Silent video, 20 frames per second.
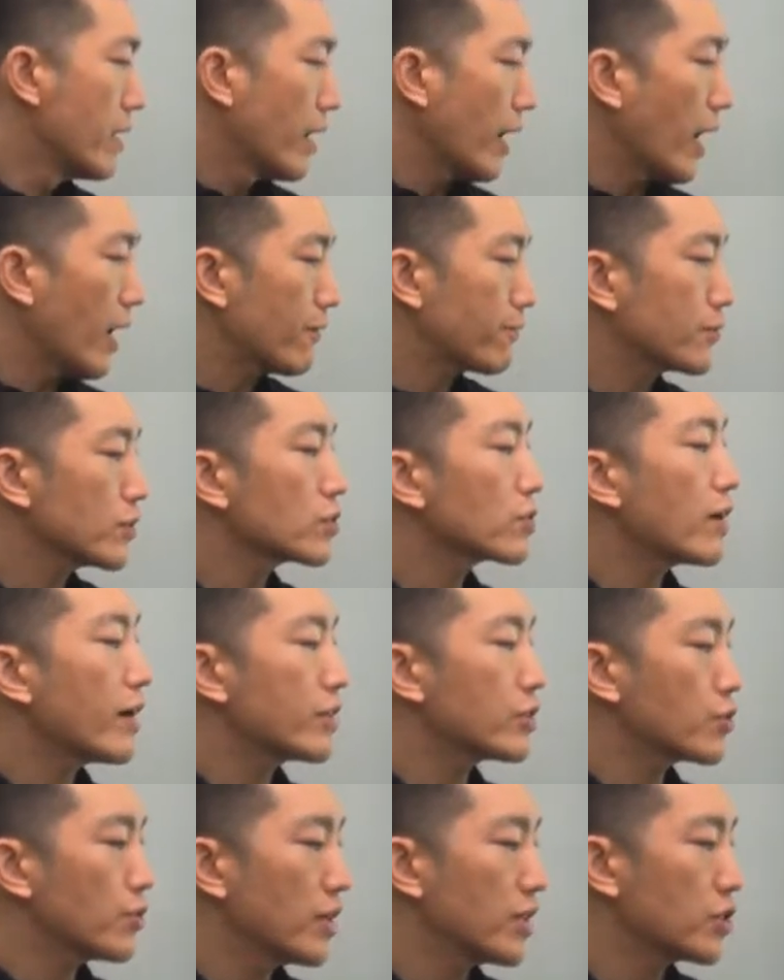After
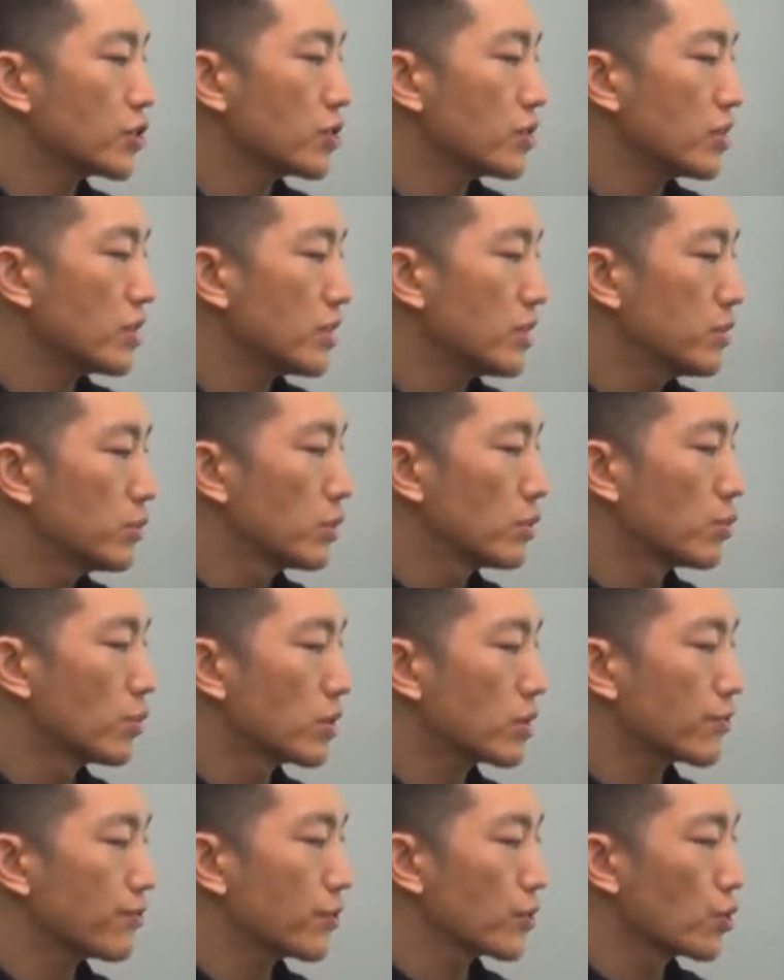graduation, he will
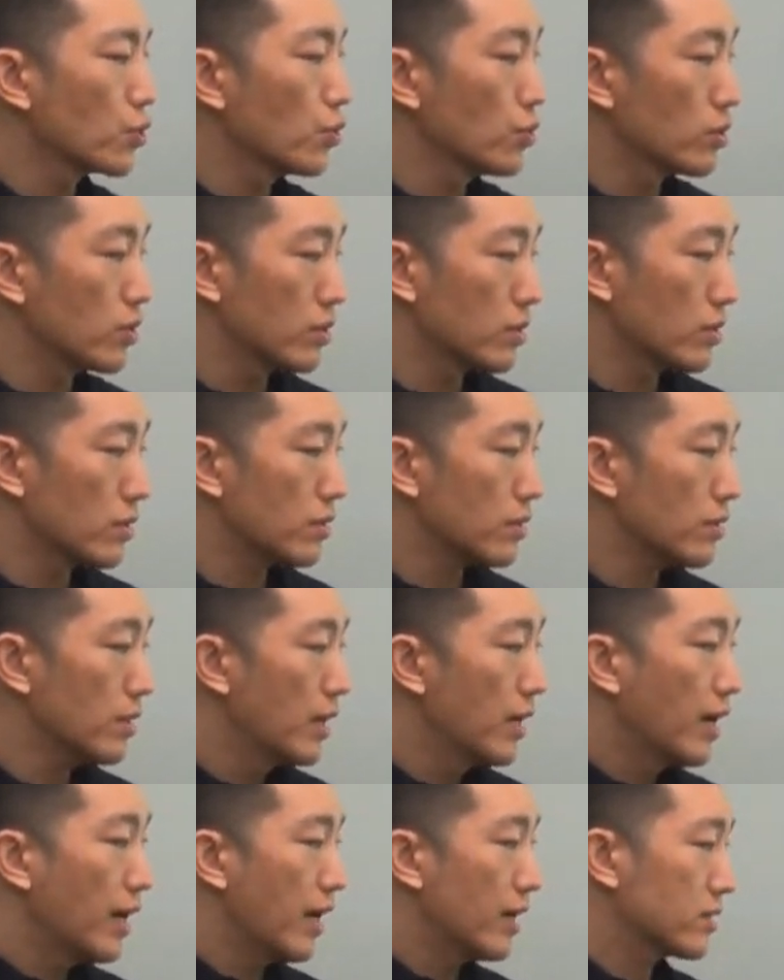work for
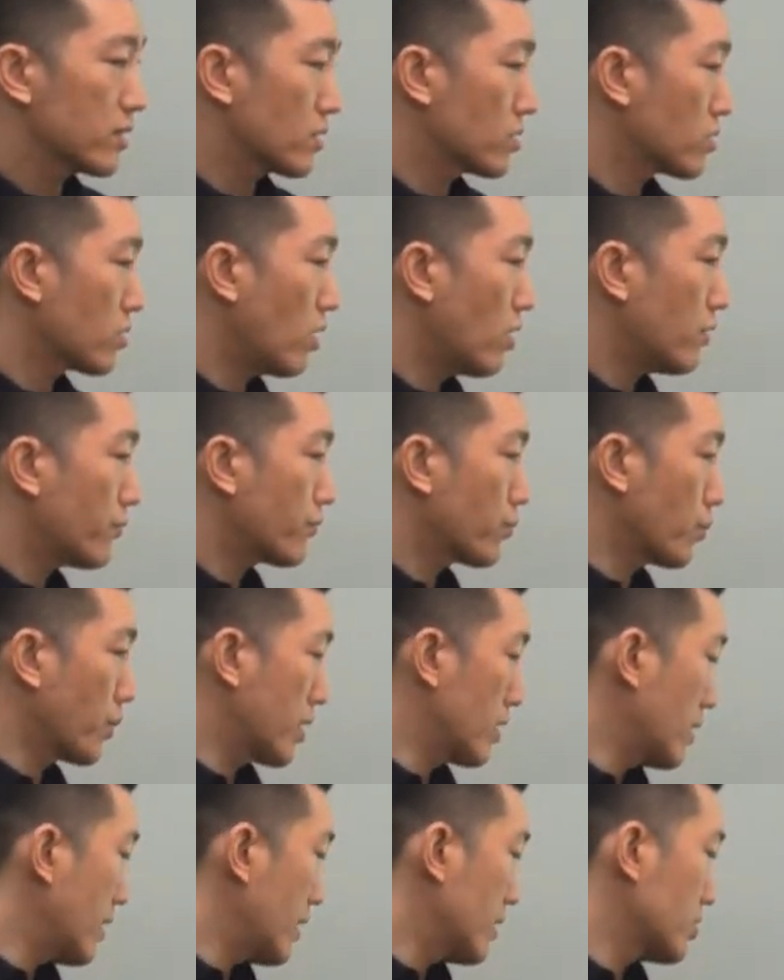Google as a
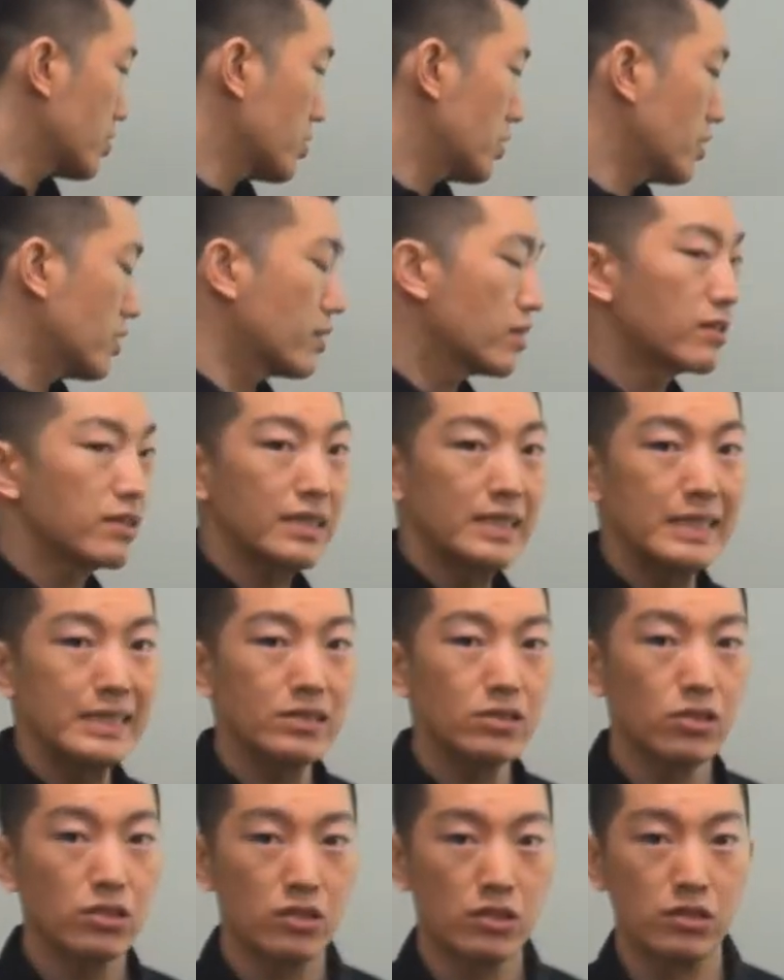software engineer
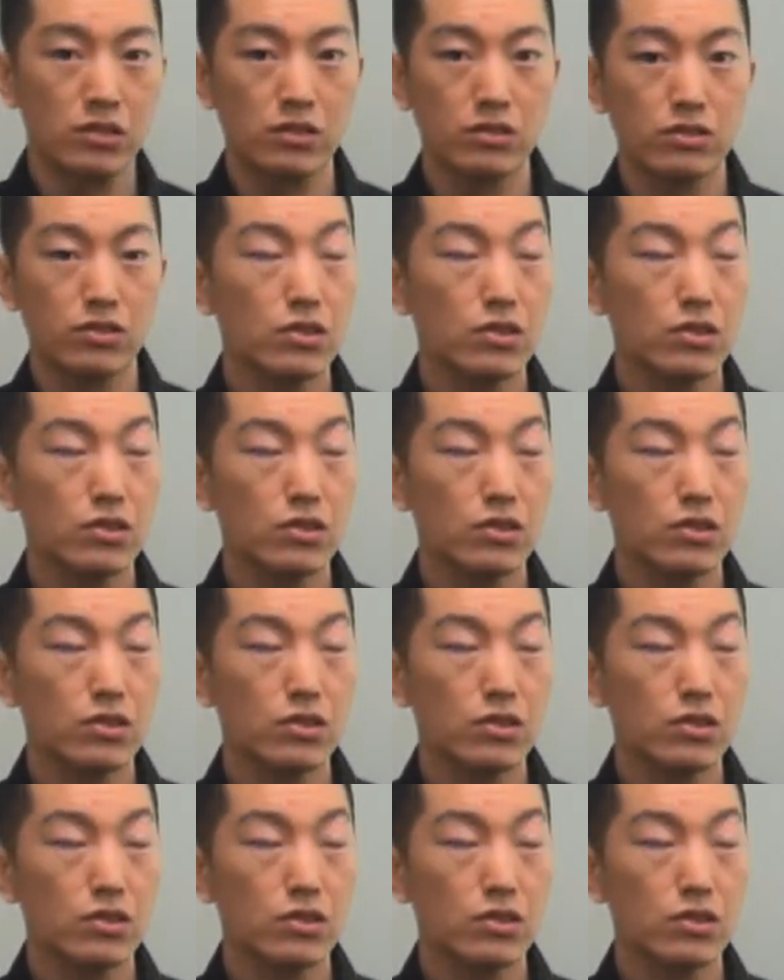intern.